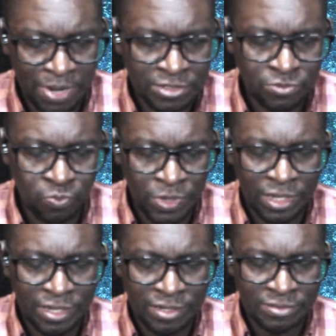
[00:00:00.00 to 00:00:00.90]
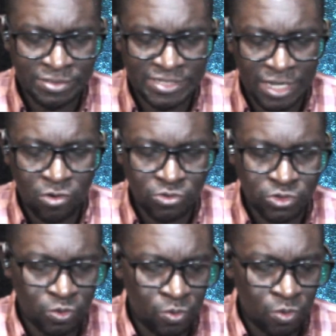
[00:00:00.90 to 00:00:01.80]
but we can take
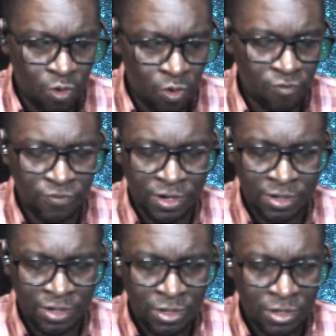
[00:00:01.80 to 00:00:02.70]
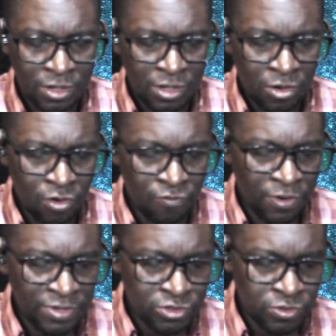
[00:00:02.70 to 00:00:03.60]
control over
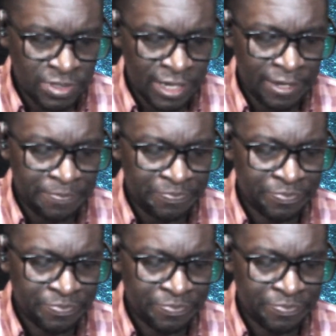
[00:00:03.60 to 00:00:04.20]
it today.